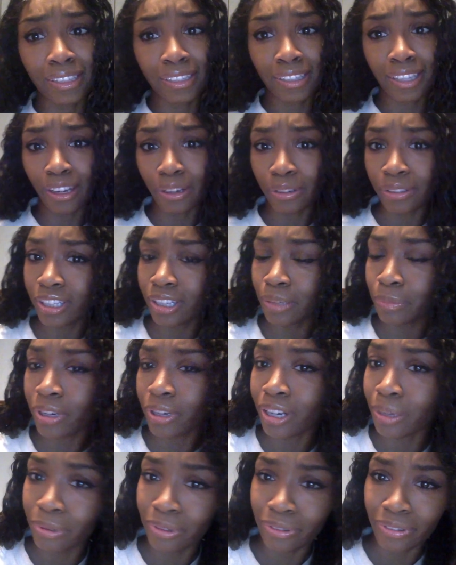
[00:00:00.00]
I said I was going to
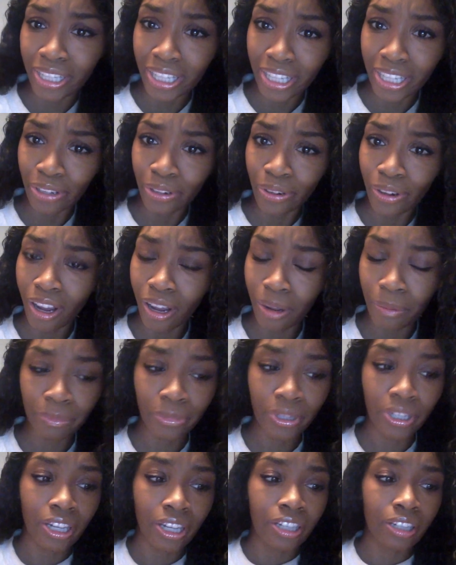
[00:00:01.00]
put up a video.
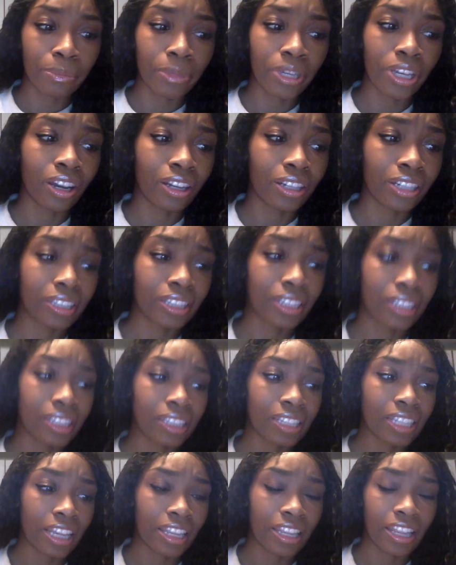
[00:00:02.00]
I'm going to be honest and
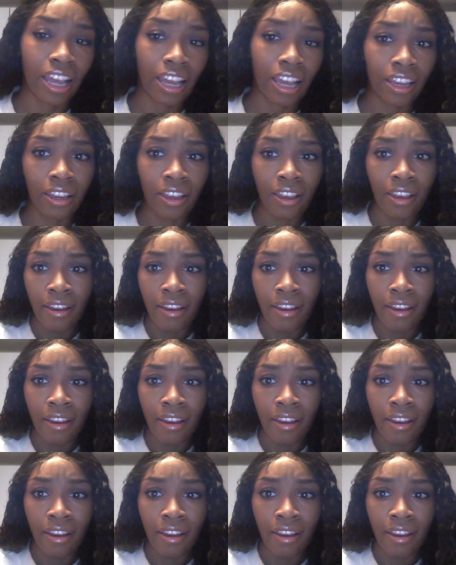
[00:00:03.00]
say that,